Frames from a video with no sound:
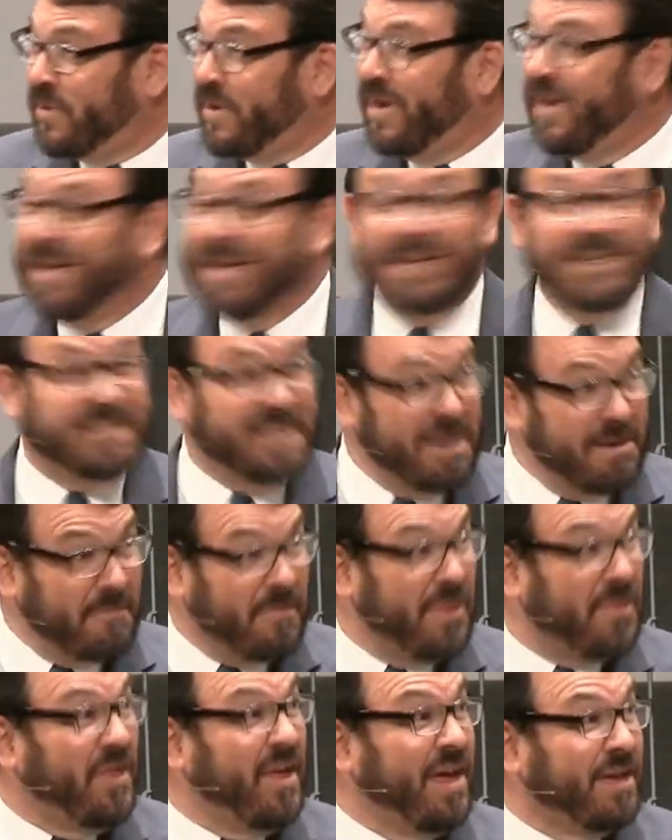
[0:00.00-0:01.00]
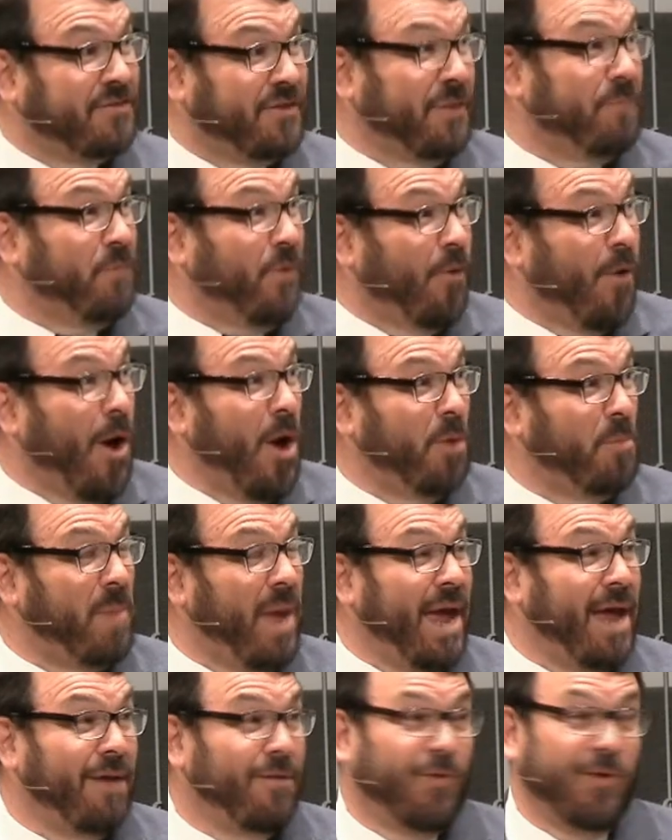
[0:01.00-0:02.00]
but Timothy, as a grown
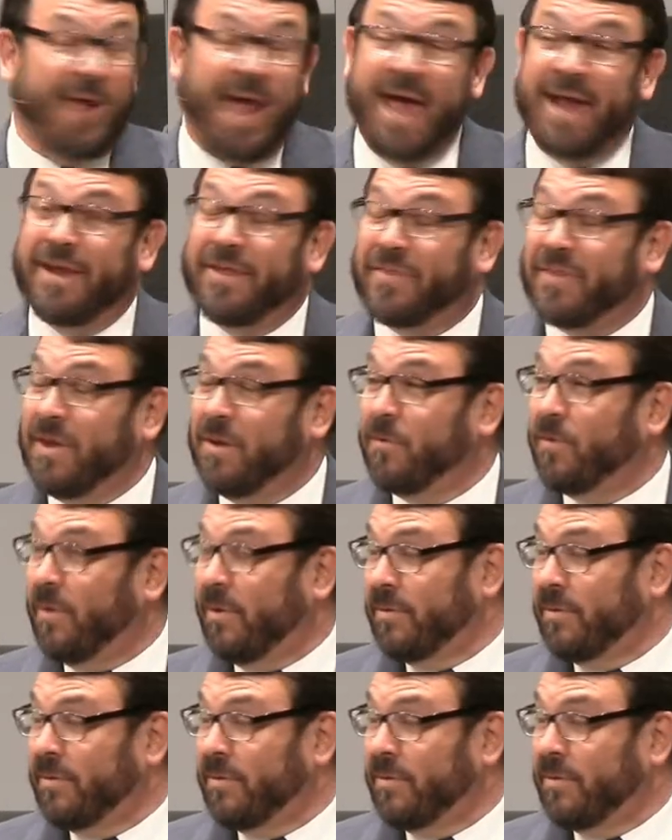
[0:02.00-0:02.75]
man, would have to think,